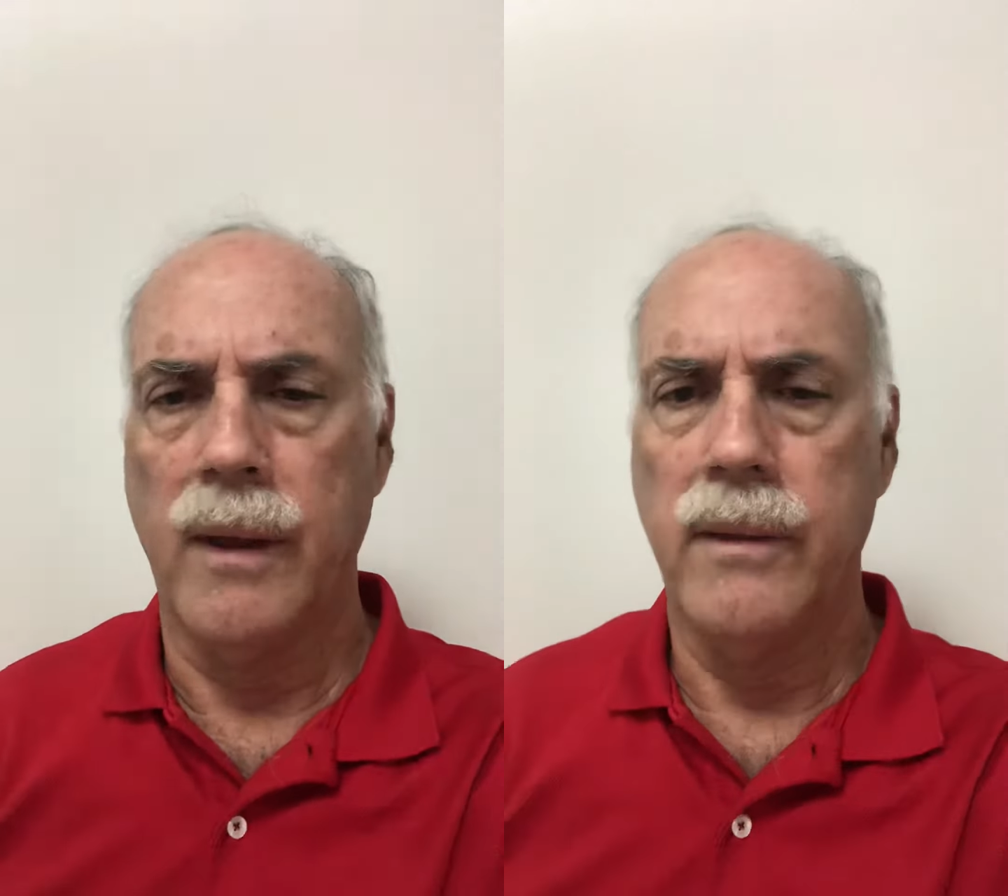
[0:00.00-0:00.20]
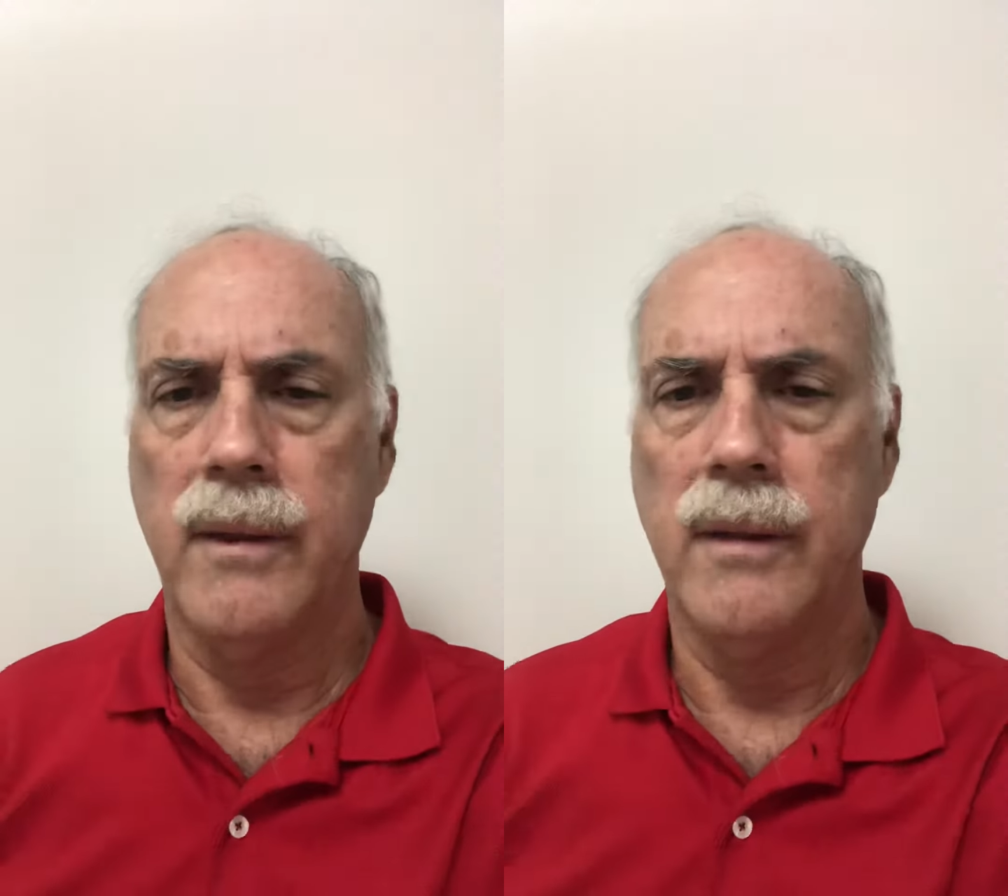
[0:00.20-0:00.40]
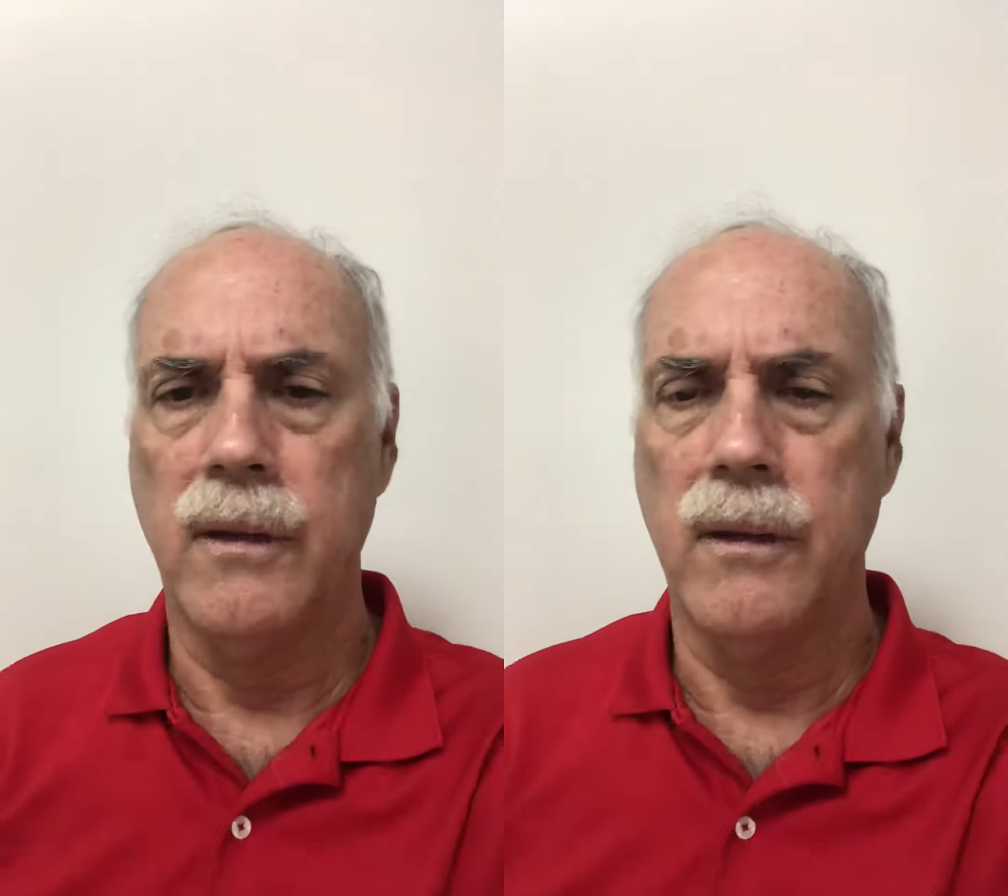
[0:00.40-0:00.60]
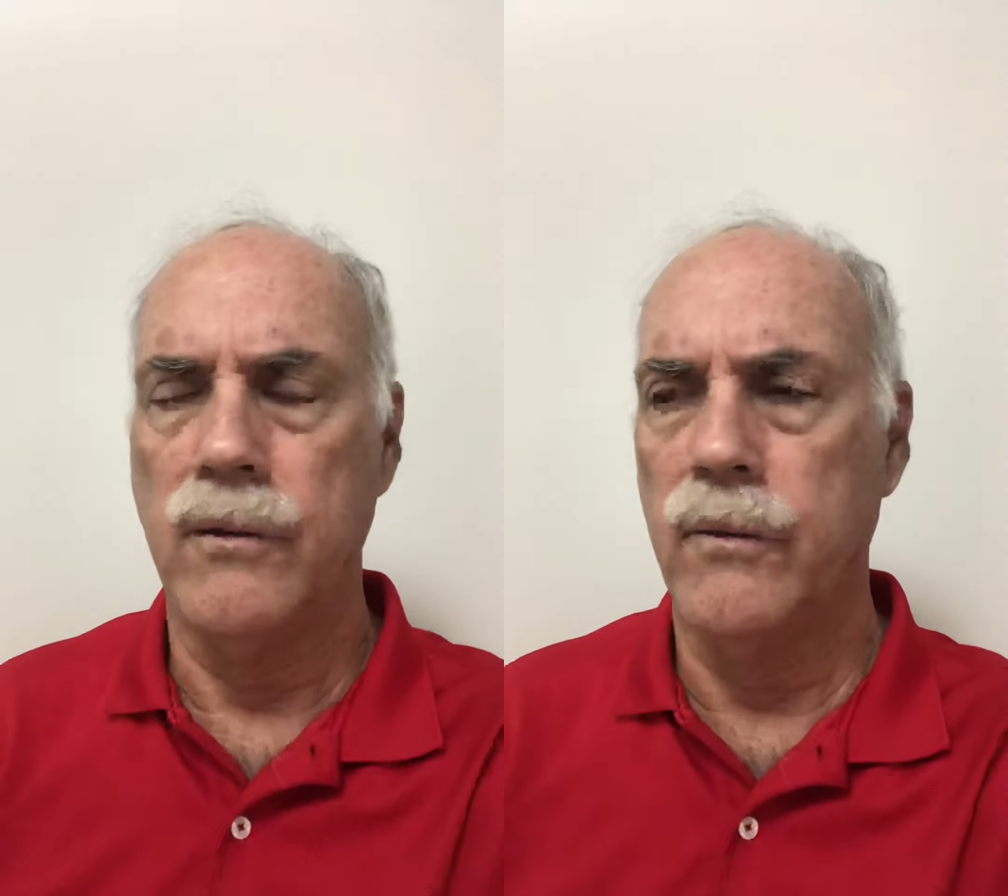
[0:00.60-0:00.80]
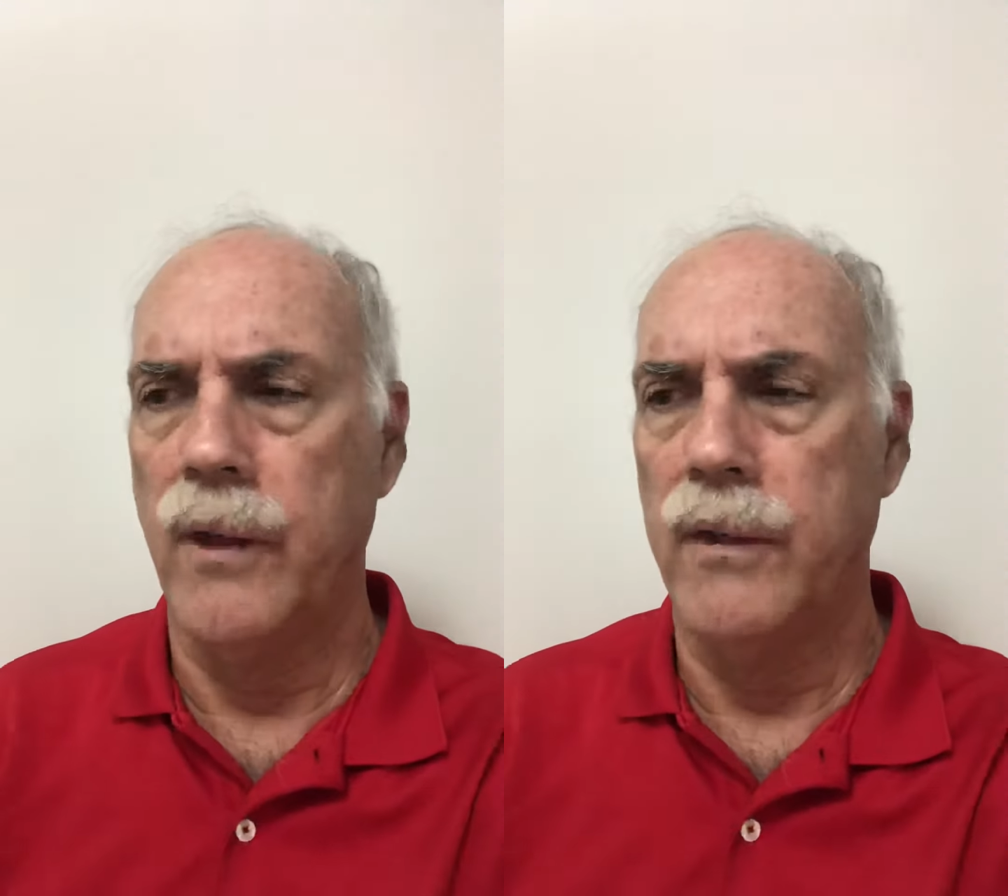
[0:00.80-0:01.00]
I think
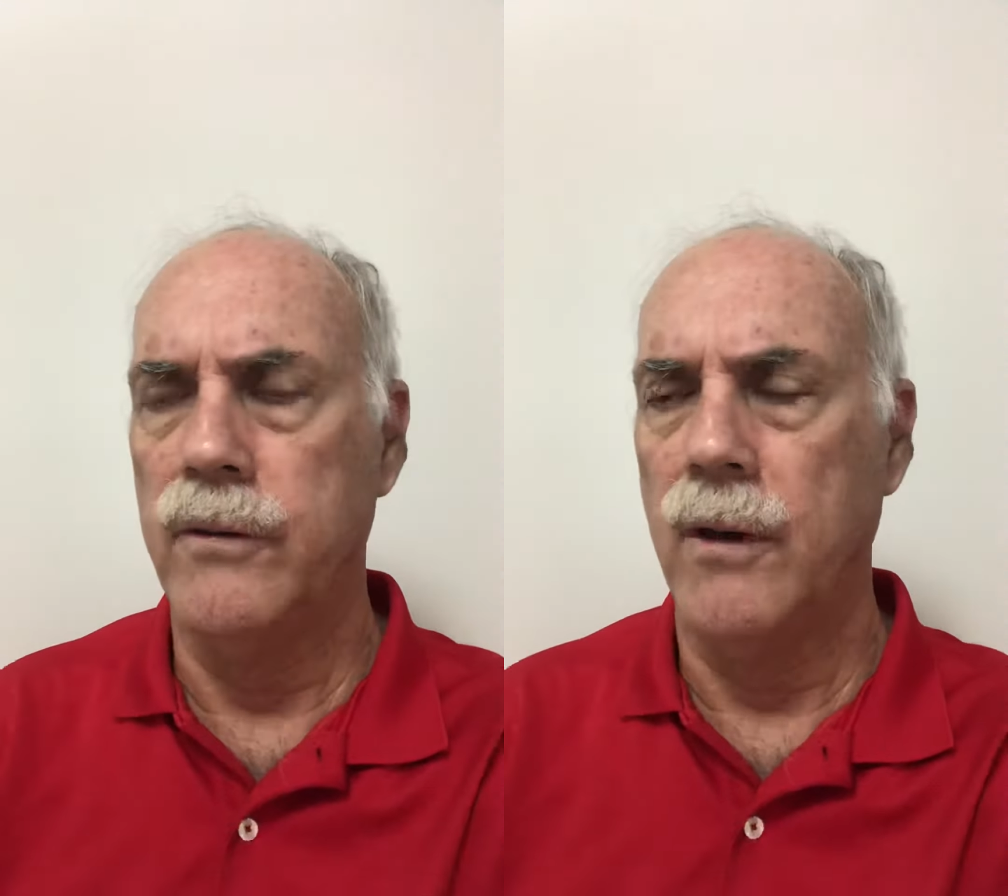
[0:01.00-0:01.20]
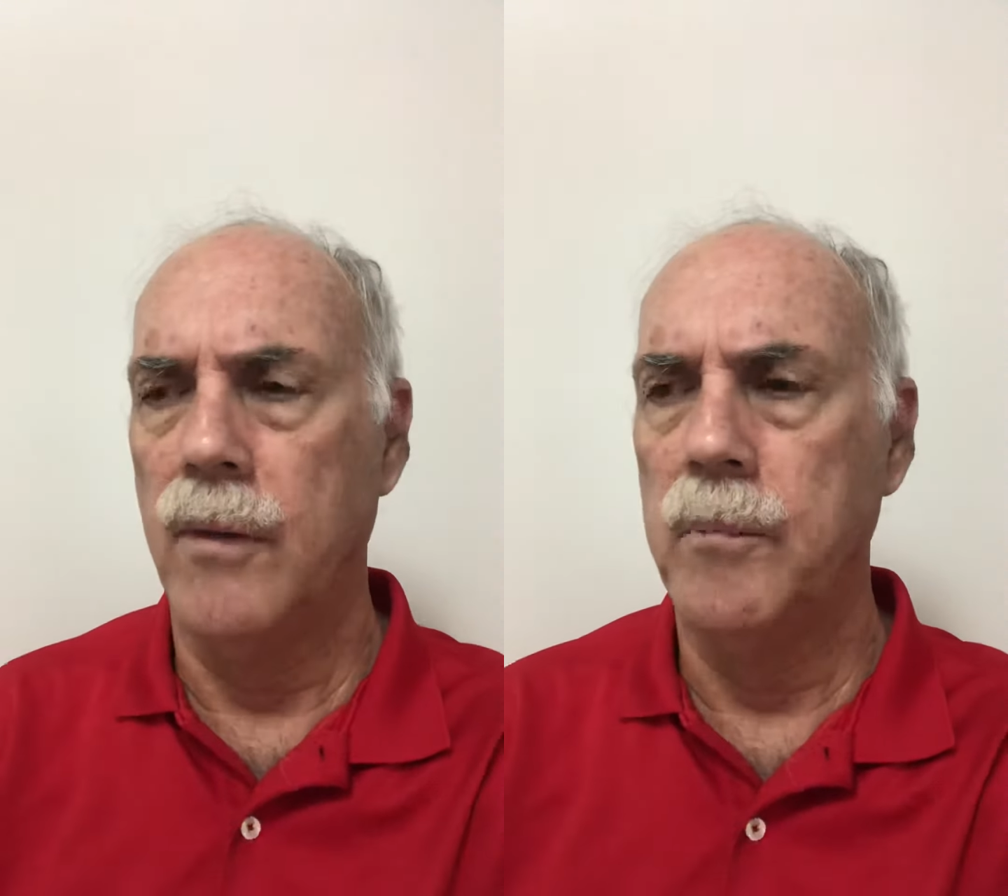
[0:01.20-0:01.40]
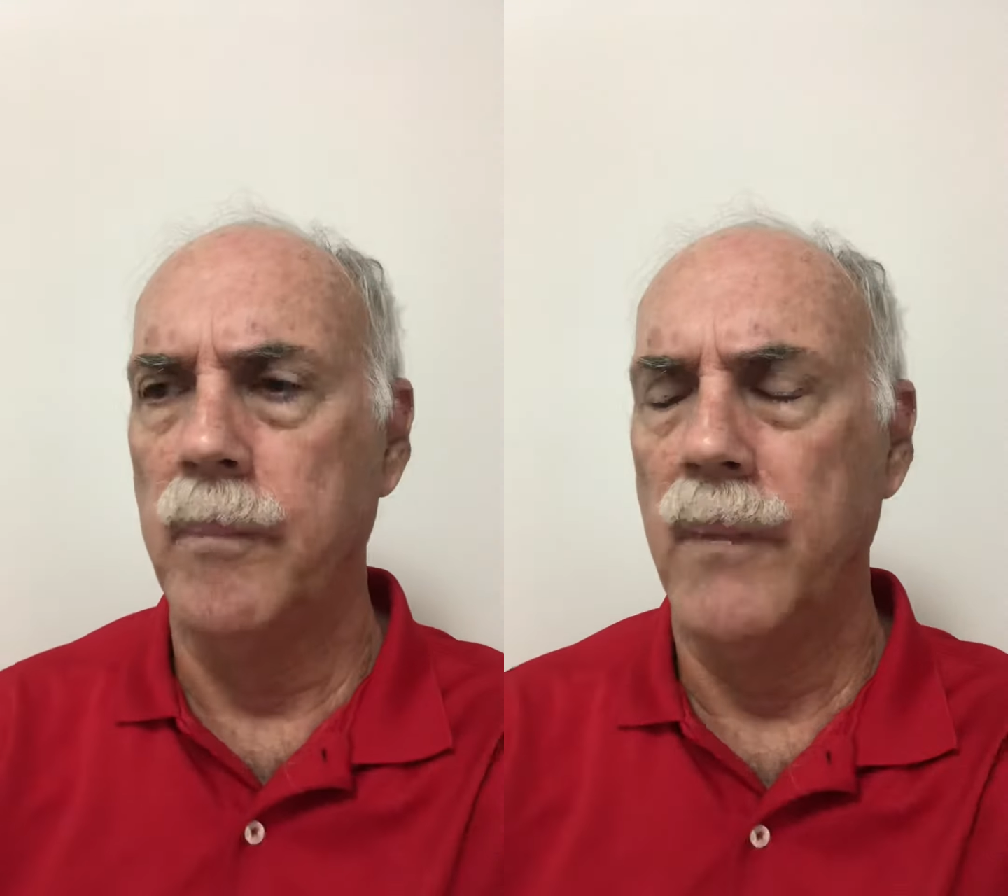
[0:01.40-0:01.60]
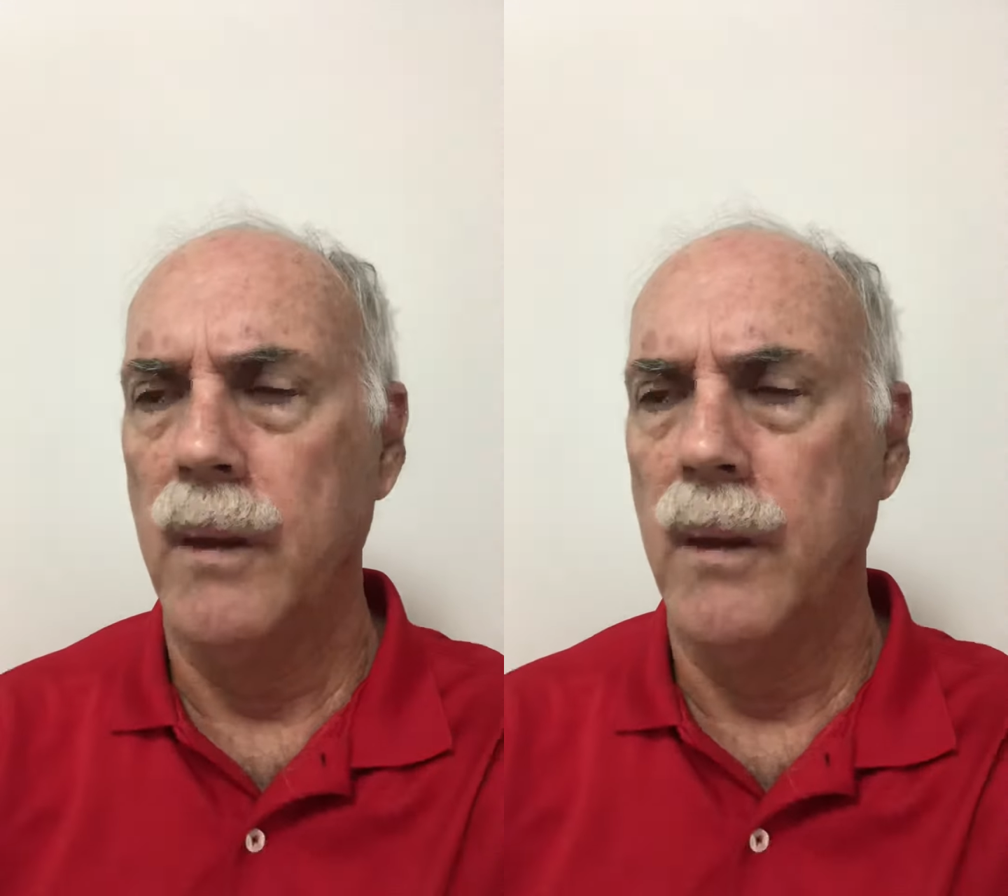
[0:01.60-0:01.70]
is that. Um,